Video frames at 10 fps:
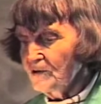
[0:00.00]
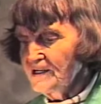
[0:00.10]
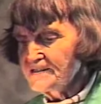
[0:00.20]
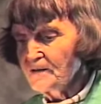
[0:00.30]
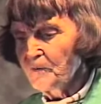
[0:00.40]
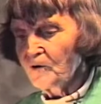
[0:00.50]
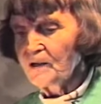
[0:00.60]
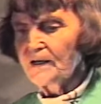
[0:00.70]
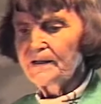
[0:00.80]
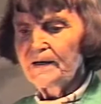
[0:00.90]
this is
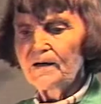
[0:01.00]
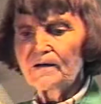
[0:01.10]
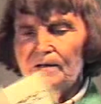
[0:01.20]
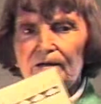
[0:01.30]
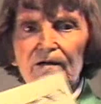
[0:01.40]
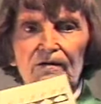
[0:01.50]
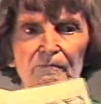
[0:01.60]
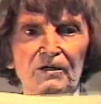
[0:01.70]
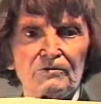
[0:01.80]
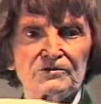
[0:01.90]
booklet here, the uh,
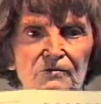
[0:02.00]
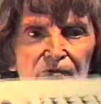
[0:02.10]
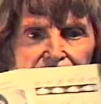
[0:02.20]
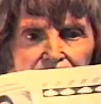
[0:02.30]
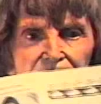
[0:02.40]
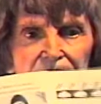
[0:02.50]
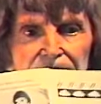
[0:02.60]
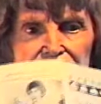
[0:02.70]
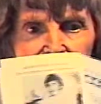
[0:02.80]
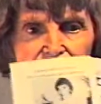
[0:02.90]
miracles of
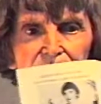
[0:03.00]
wheatgrass.